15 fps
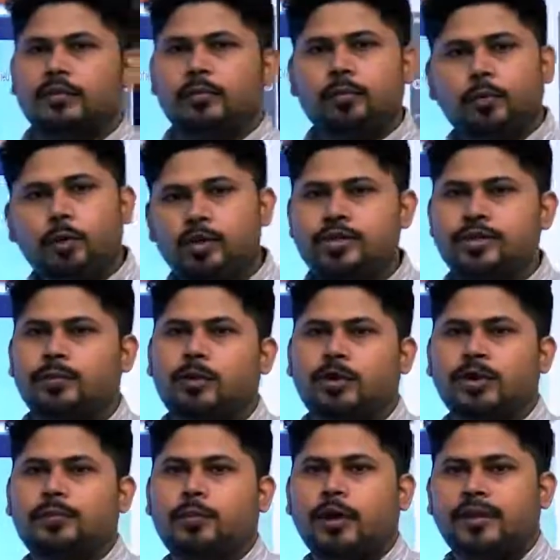and the most
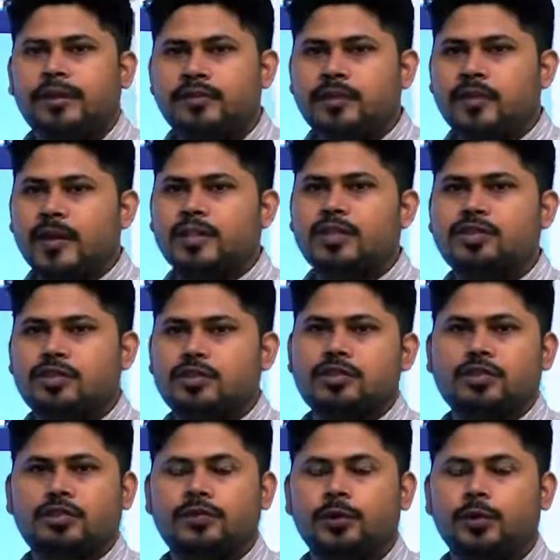important point is
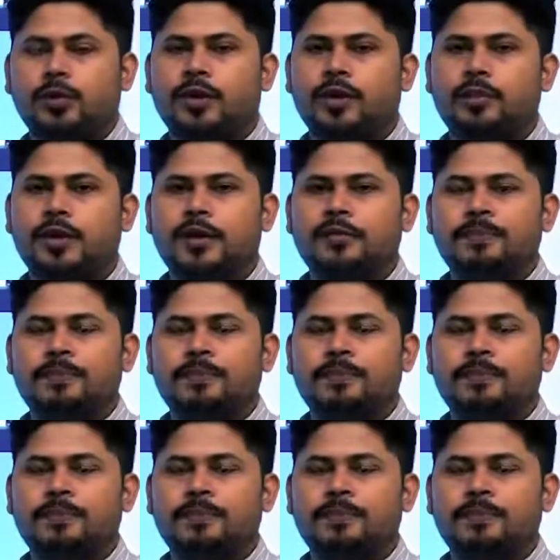registration of UAV.